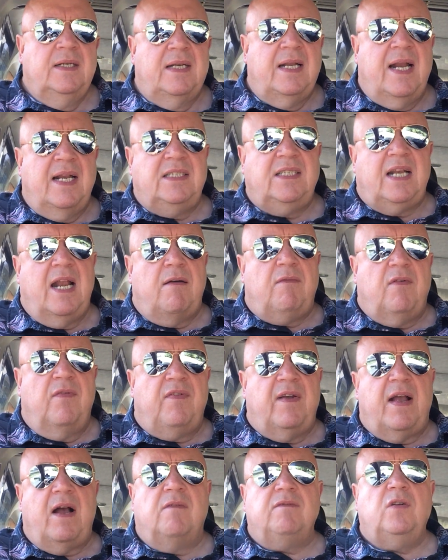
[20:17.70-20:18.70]
Now that's another
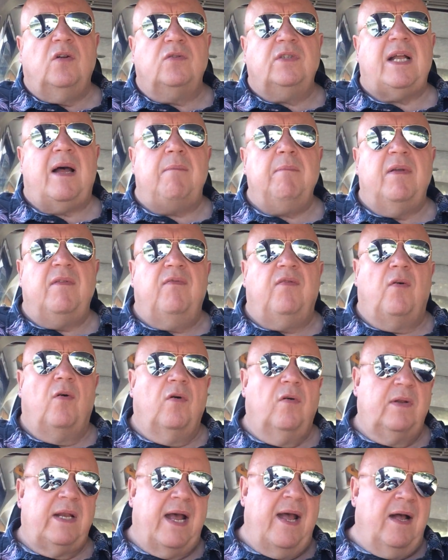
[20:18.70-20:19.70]
thing I've not done
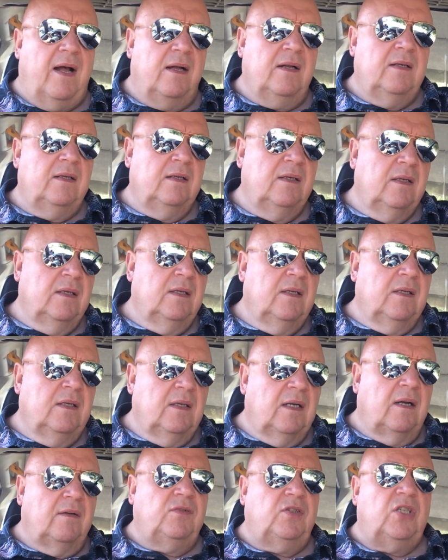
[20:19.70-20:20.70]
before now.
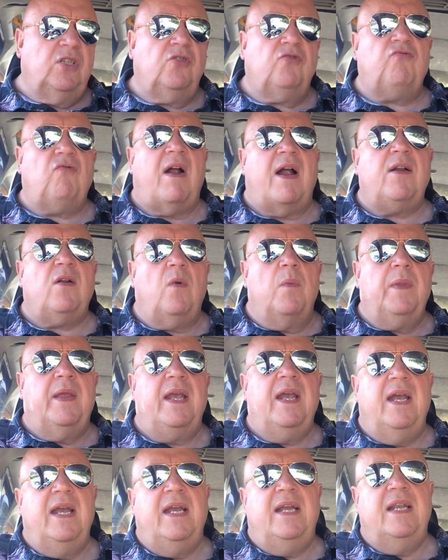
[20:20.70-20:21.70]
I've just run on the
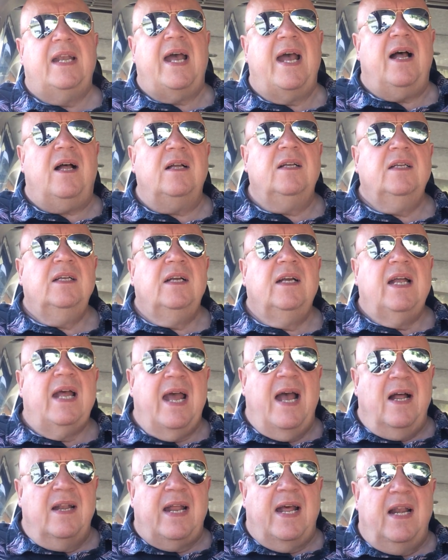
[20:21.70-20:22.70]
E now.
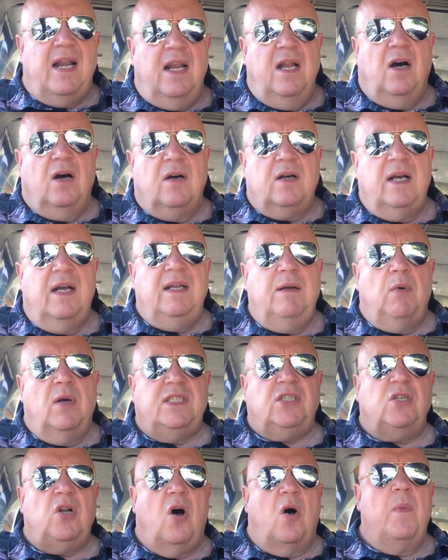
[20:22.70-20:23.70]
And now look, well,
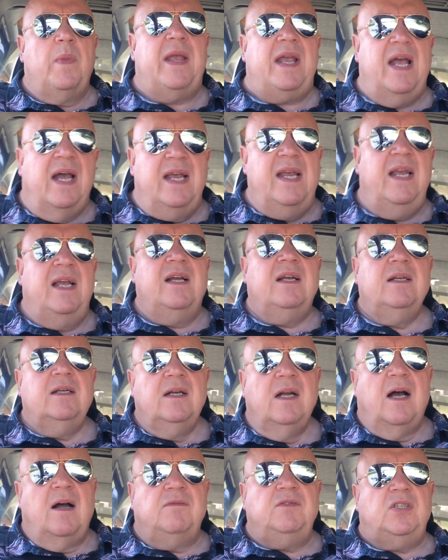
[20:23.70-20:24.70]
it's not on the E.
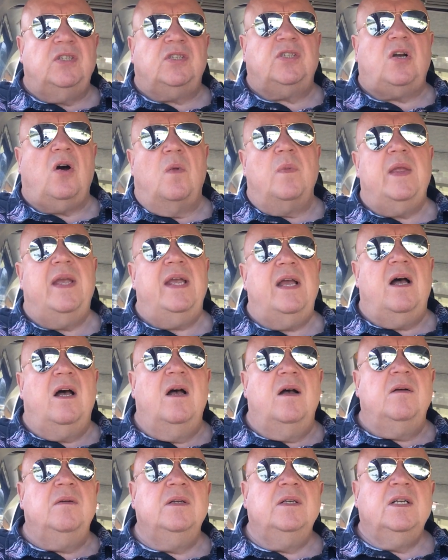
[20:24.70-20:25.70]
I've just got
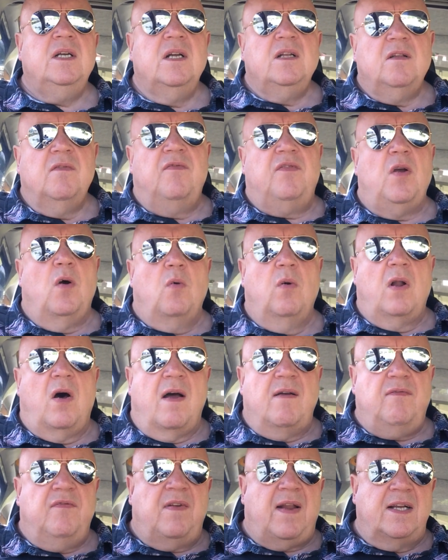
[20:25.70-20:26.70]
the fuel
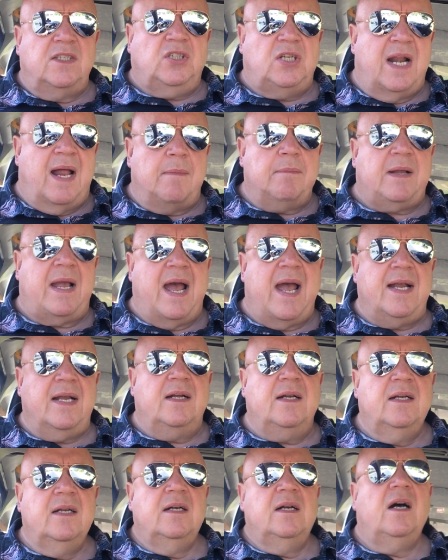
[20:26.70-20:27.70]
light flashing up, gang.
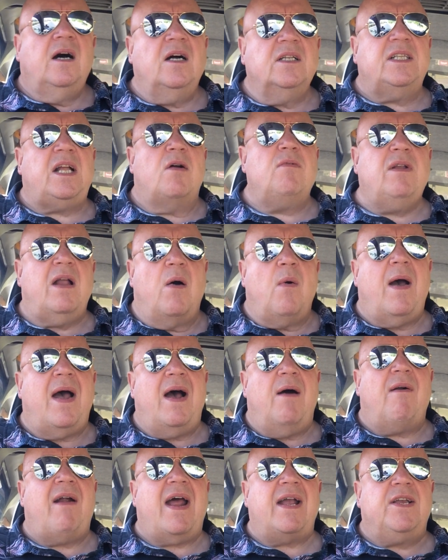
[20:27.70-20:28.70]
I don't know
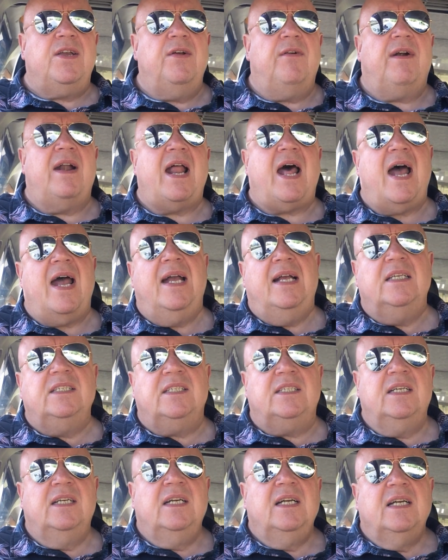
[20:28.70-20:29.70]
how accurate that
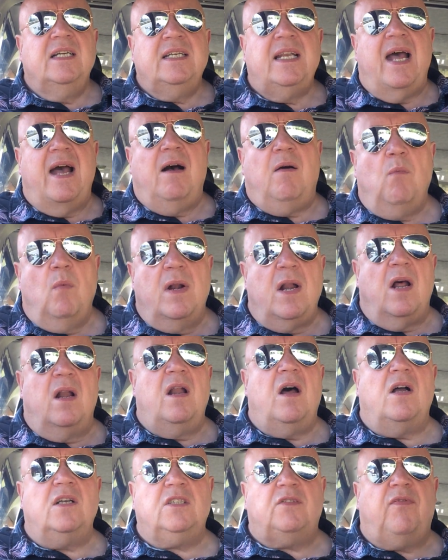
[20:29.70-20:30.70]
is. Now, when I
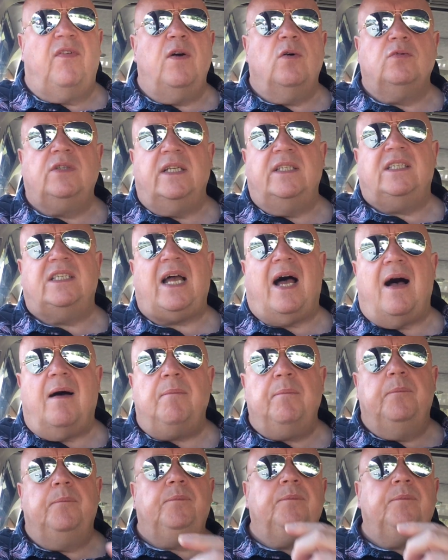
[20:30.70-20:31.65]
last filled this up,